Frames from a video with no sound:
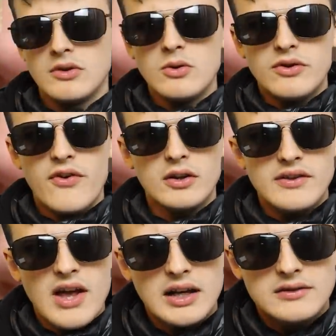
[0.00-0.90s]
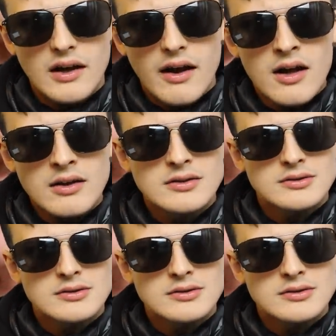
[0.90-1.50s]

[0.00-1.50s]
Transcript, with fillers: Whose fault is that, Dunner?